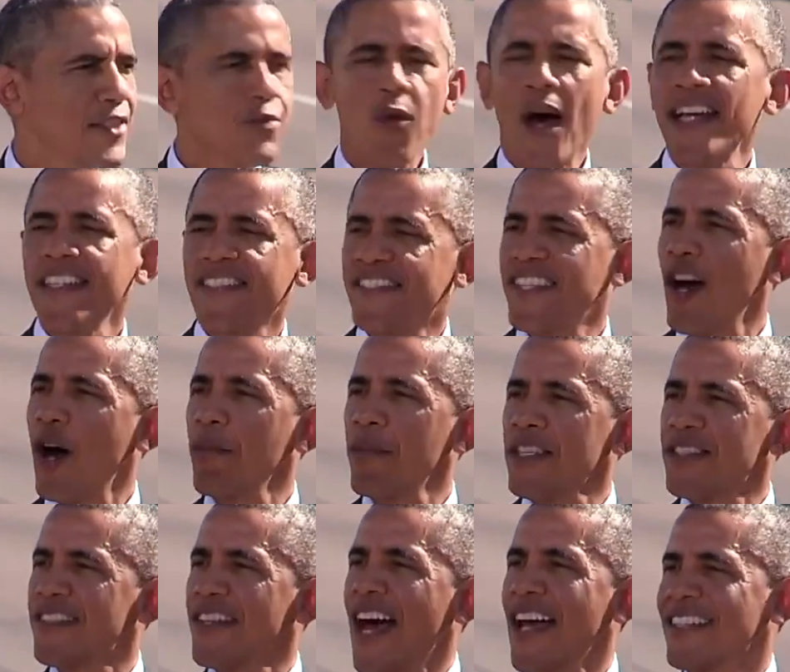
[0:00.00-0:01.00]
That's why
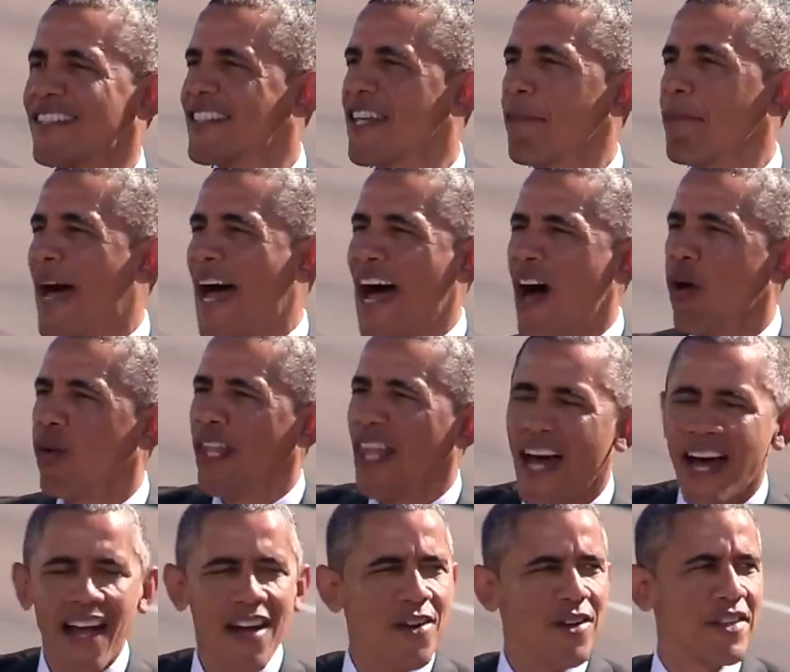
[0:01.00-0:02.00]
Selma's not some
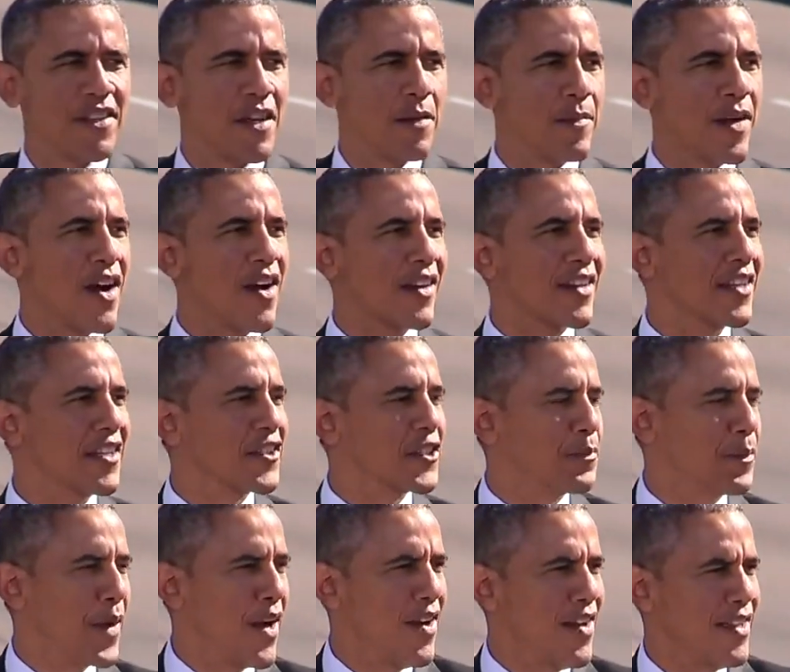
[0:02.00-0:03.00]
outlier in the American
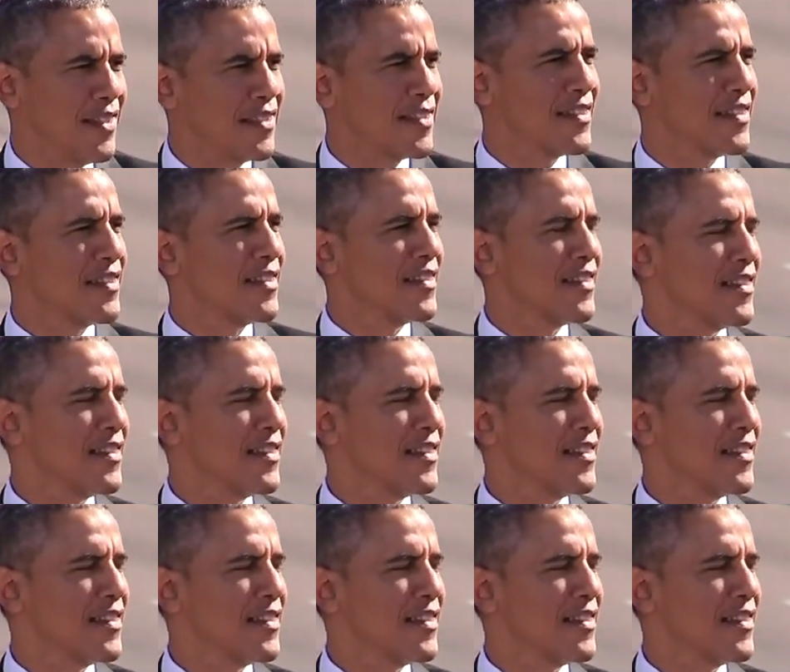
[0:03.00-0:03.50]
experience.